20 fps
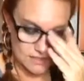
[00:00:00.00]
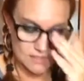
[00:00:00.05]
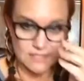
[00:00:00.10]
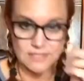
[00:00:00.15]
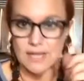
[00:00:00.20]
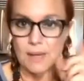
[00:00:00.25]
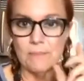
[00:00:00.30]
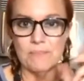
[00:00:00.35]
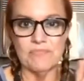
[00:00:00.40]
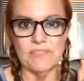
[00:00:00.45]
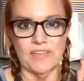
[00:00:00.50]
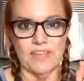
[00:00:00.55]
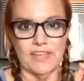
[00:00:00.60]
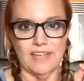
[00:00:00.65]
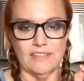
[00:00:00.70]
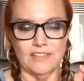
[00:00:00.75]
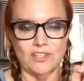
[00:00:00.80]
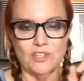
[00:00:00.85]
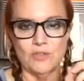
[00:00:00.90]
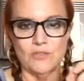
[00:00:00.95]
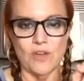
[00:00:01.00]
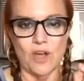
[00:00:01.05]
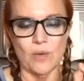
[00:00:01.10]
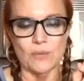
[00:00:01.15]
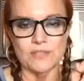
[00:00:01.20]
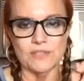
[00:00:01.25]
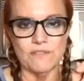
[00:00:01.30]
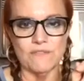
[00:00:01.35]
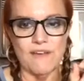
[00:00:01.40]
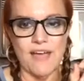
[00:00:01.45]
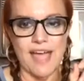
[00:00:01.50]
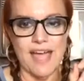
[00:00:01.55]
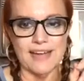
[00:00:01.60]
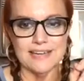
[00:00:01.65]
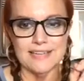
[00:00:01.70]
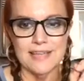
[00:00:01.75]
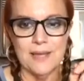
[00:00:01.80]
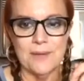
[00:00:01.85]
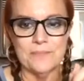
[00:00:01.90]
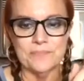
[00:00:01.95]
something that you thought was a
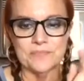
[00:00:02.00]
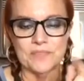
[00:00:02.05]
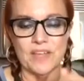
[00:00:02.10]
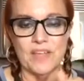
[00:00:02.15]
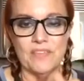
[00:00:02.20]
fact,